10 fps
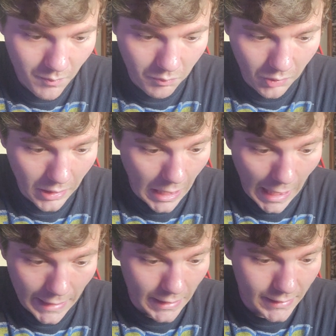but
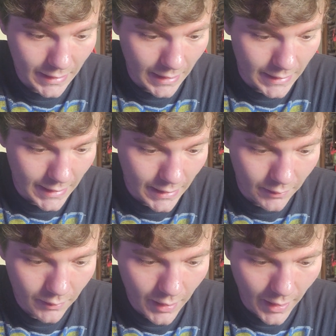I guess they did.
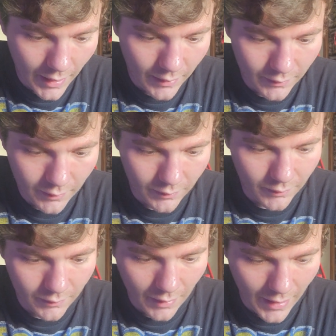
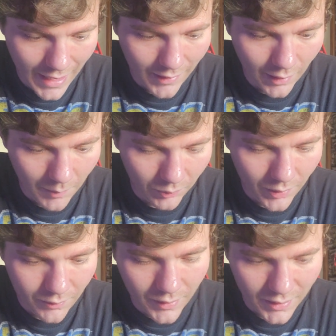And they had a couple
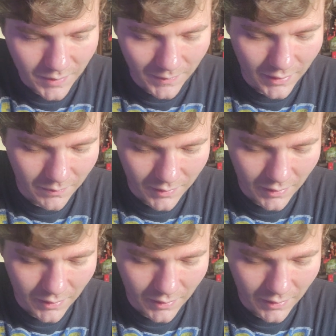other things, but this was